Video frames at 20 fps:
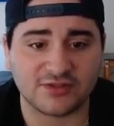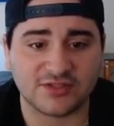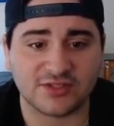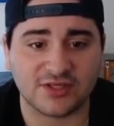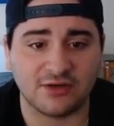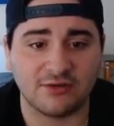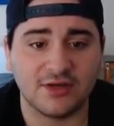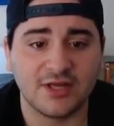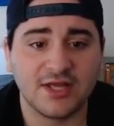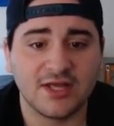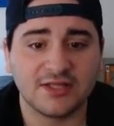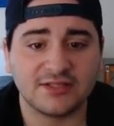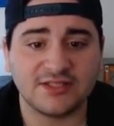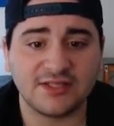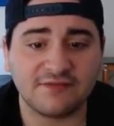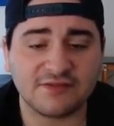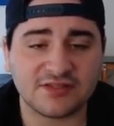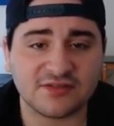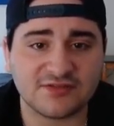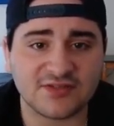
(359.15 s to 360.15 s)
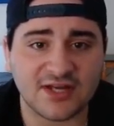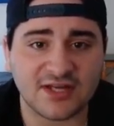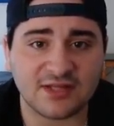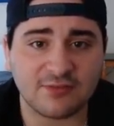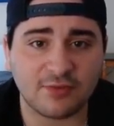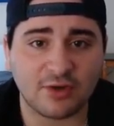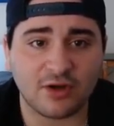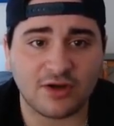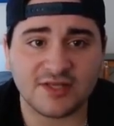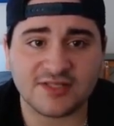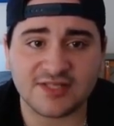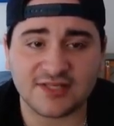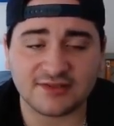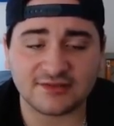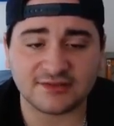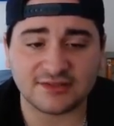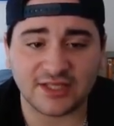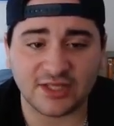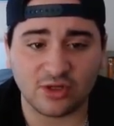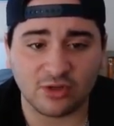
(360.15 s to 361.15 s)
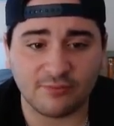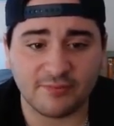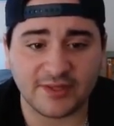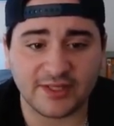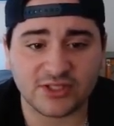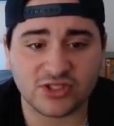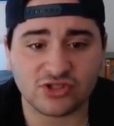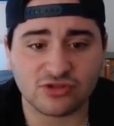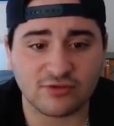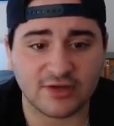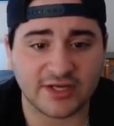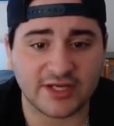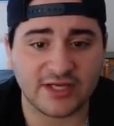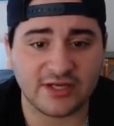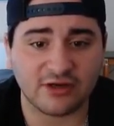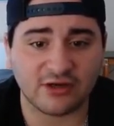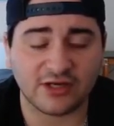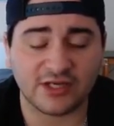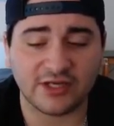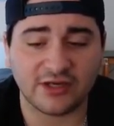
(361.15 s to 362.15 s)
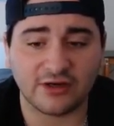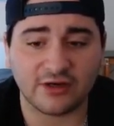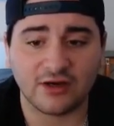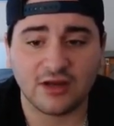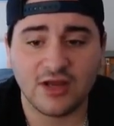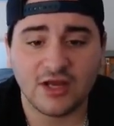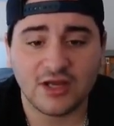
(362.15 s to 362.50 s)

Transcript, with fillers: So defensive side of the ball is a little bit trickier here.